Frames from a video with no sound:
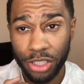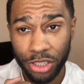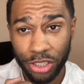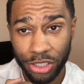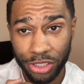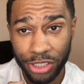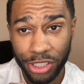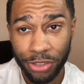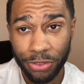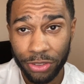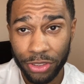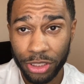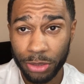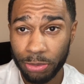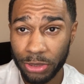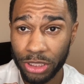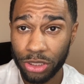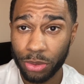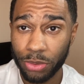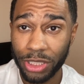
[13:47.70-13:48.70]
the difference
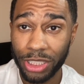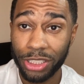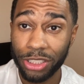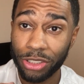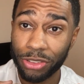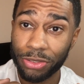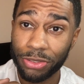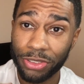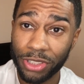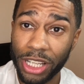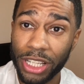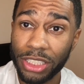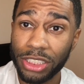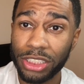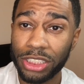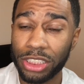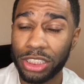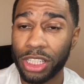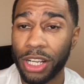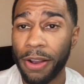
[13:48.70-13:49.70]
between your
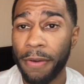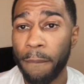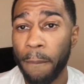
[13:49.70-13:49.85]
flesh